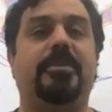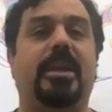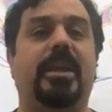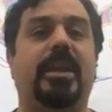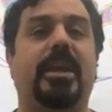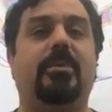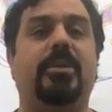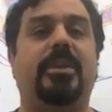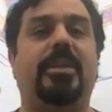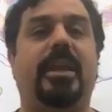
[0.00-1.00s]
Again, I want
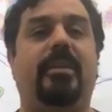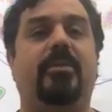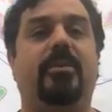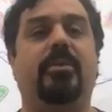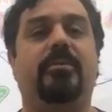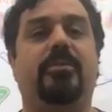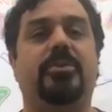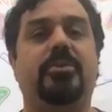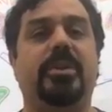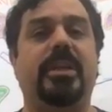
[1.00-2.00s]
to thank everyone for
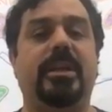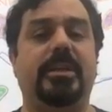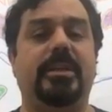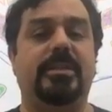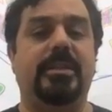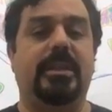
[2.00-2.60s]
joining us.